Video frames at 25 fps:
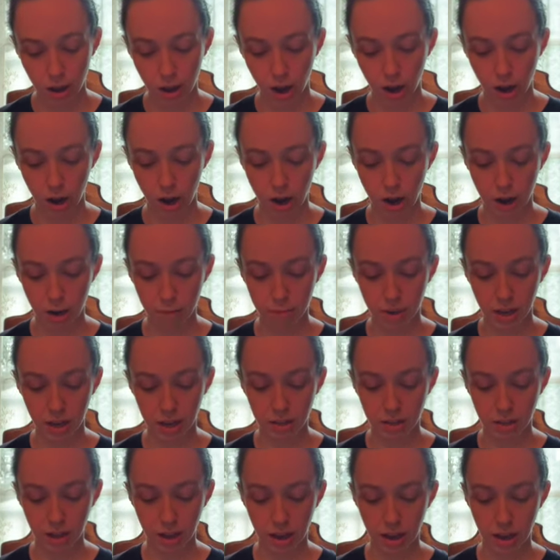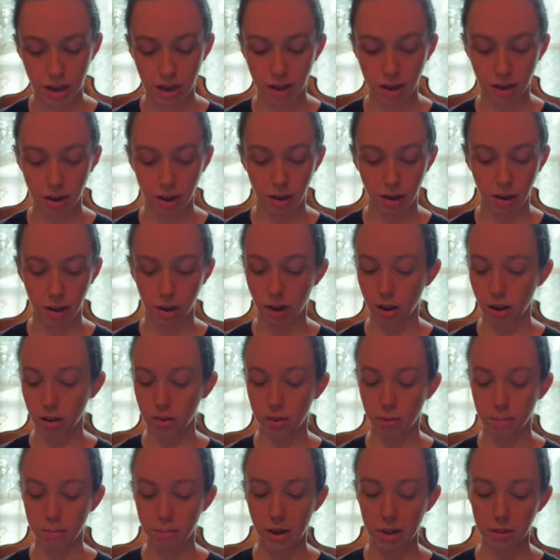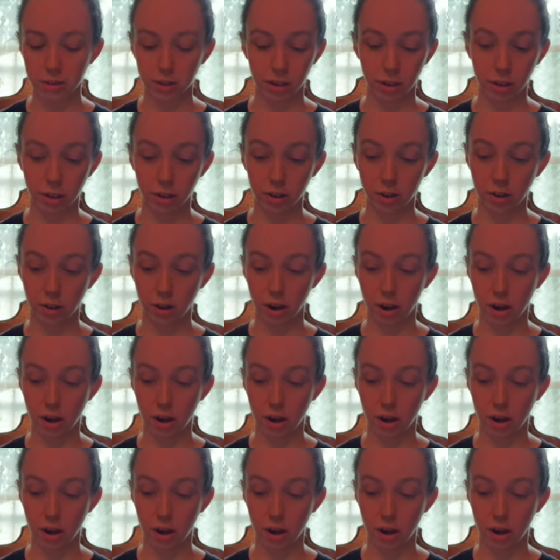Um, and then the mother,